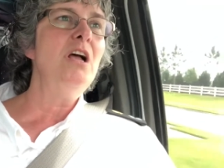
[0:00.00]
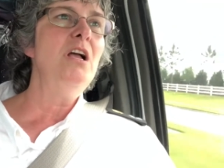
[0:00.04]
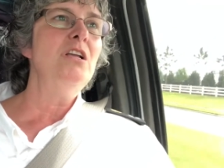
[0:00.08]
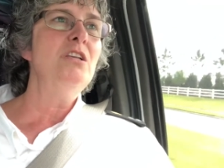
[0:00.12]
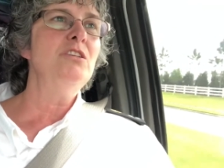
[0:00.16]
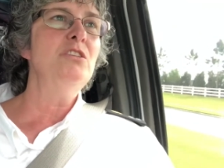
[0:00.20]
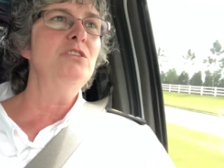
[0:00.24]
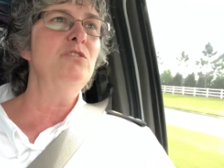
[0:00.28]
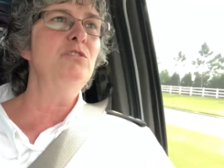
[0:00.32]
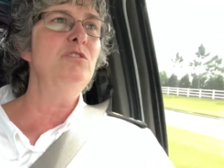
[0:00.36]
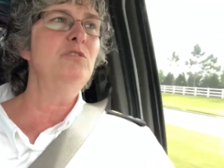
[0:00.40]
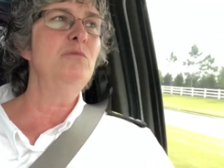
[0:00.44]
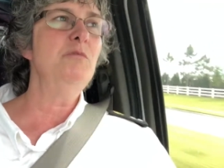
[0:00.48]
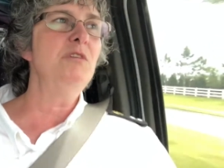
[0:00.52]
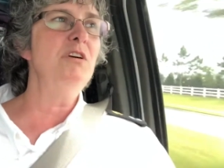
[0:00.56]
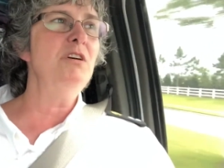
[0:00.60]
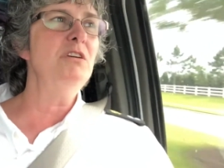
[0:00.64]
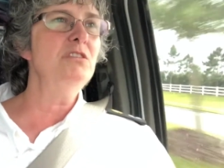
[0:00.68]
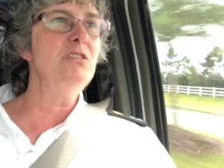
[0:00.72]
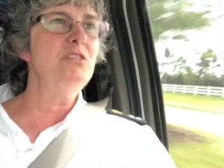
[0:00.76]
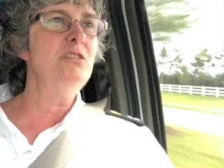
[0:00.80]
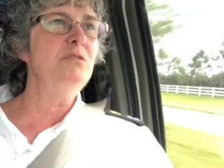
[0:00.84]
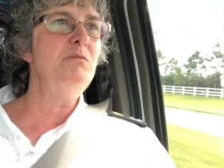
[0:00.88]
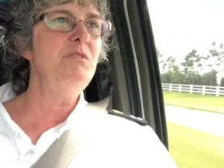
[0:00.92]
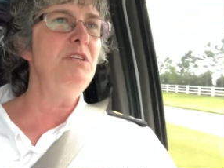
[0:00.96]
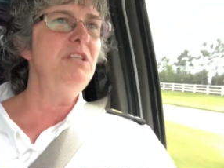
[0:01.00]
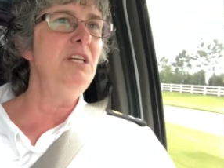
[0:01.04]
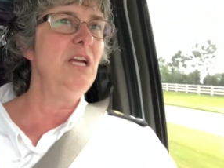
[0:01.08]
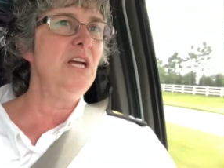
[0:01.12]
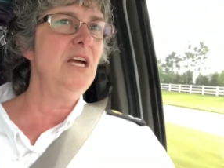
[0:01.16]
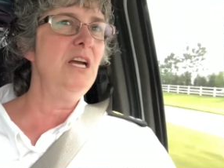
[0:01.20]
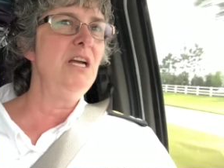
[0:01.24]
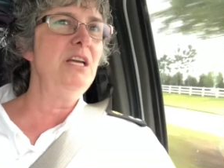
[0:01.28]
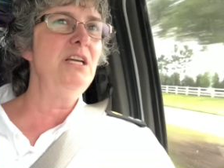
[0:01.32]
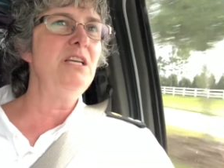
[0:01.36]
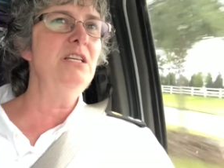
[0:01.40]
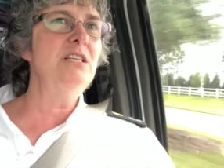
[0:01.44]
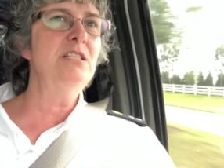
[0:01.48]
So tomorrow should be
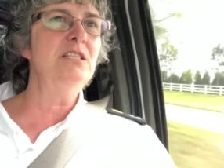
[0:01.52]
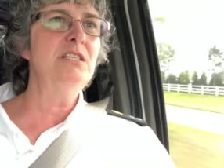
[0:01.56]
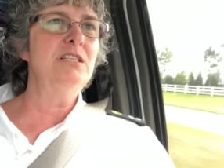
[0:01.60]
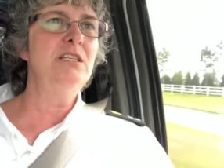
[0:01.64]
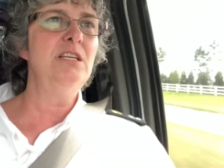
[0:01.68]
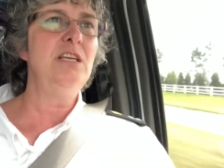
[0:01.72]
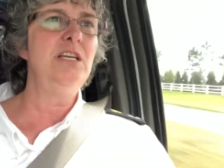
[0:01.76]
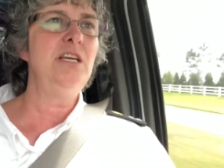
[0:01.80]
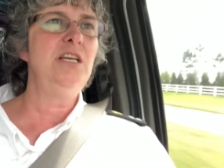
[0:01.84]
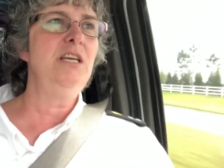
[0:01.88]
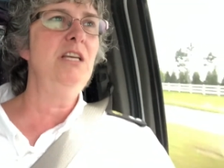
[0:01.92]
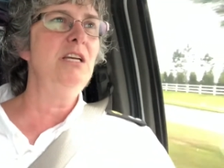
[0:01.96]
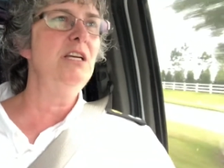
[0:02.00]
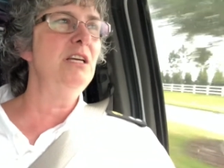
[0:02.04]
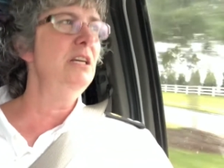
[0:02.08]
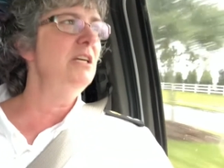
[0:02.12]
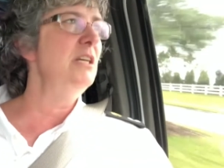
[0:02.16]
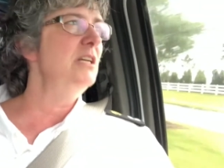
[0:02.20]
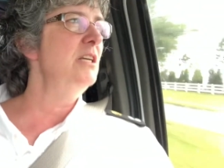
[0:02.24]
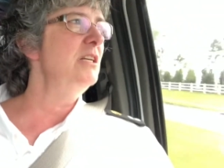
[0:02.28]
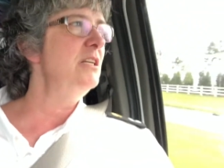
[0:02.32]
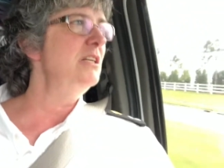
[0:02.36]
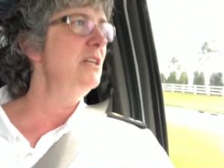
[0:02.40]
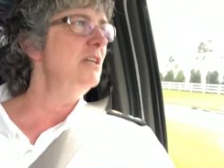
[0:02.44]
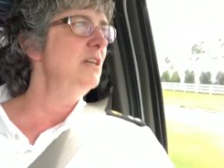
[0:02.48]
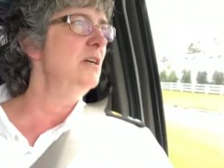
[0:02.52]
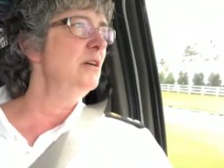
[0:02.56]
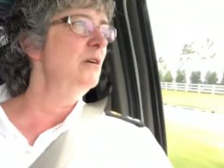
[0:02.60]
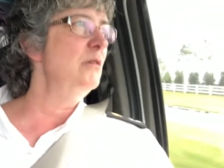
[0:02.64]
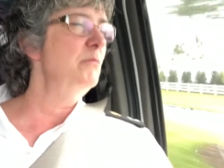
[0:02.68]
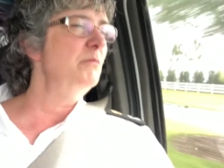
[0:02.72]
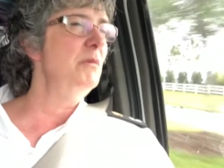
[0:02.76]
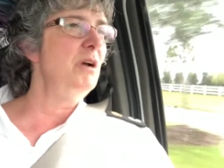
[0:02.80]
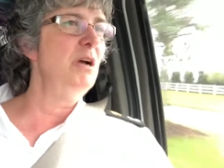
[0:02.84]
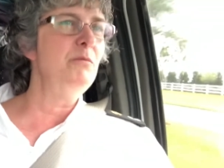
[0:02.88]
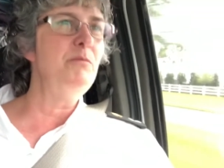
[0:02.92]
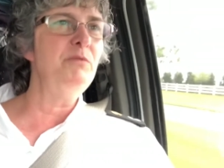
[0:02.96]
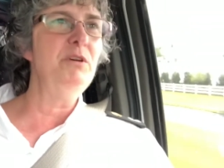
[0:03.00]
nice and um,
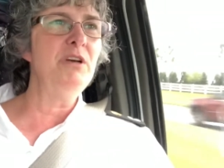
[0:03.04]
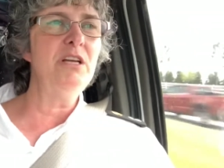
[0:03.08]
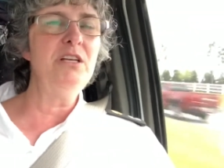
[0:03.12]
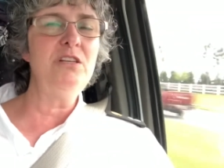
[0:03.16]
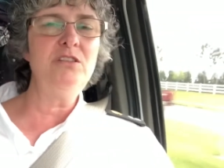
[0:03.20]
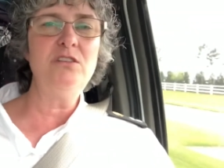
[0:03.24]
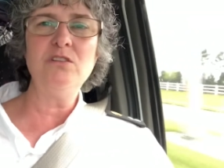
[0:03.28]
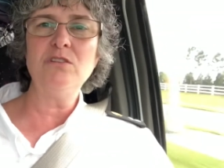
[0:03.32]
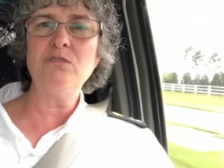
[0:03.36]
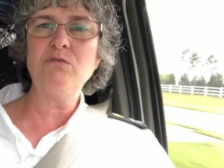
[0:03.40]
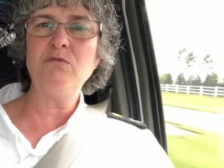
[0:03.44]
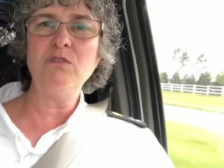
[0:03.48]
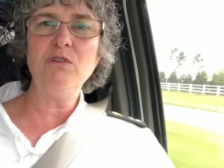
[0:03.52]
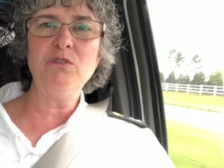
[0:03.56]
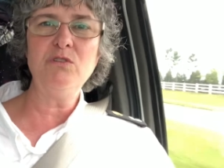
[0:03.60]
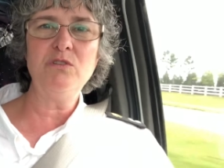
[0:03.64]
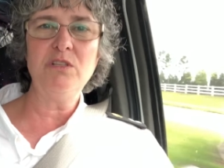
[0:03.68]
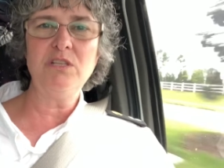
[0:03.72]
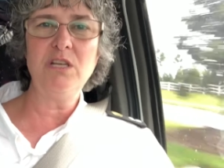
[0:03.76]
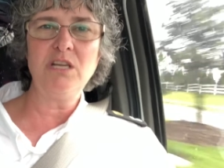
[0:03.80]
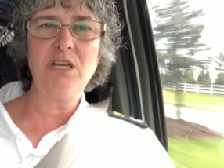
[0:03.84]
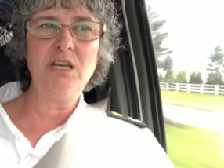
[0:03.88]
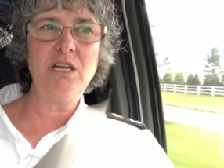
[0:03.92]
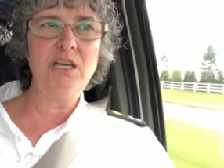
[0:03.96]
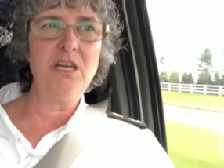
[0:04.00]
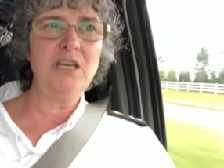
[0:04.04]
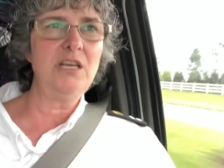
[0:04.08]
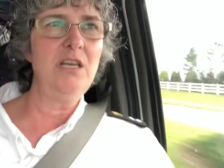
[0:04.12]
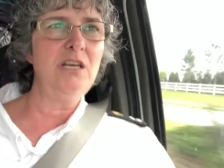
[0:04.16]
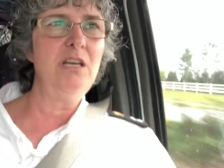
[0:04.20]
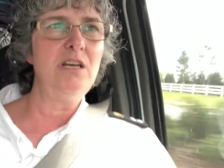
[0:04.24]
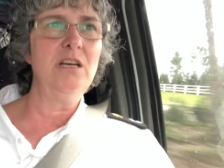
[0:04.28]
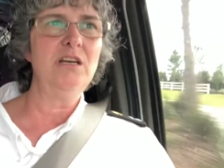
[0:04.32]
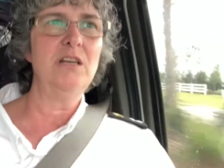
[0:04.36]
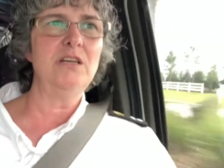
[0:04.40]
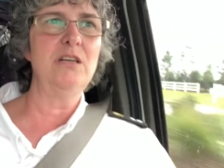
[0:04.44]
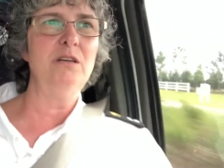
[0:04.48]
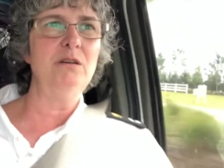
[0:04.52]
I'll probably just crochet.
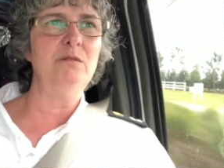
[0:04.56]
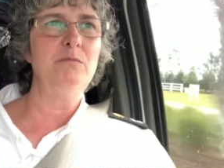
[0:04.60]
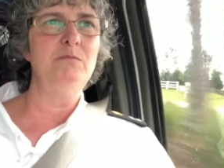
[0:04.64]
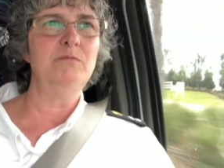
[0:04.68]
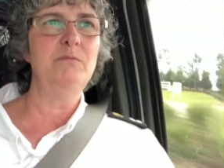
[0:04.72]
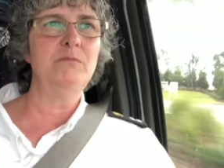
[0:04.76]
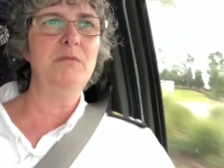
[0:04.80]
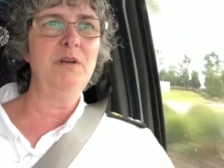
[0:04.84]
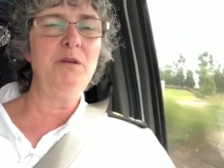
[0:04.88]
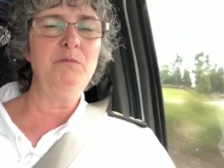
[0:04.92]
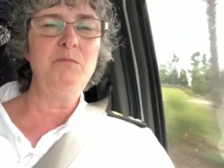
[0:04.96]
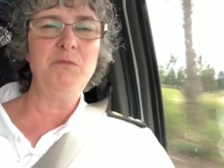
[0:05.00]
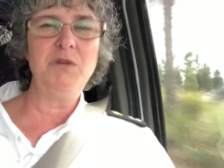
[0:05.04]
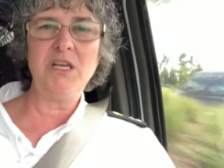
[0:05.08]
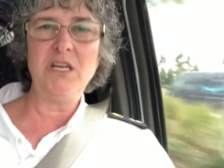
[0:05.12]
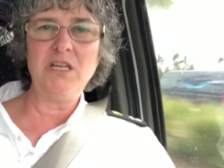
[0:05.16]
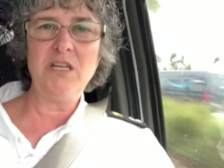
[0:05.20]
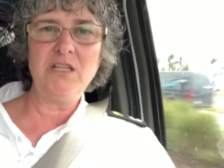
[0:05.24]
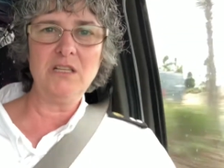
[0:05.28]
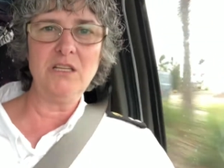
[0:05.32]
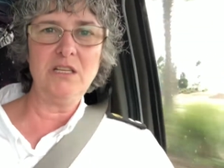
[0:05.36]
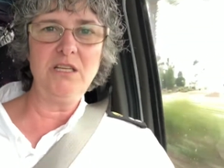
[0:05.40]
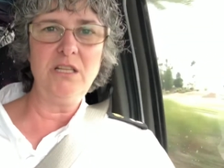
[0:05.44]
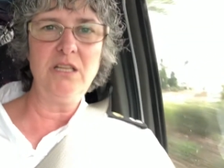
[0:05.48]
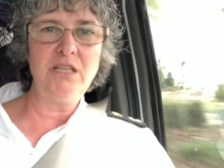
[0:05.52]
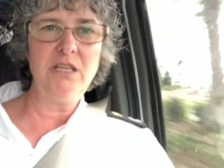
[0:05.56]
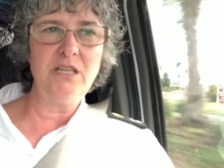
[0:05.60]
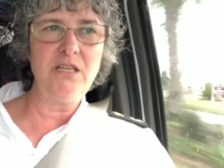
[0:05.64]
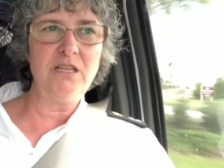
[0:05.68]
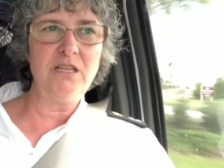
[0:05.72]
Um, I may clean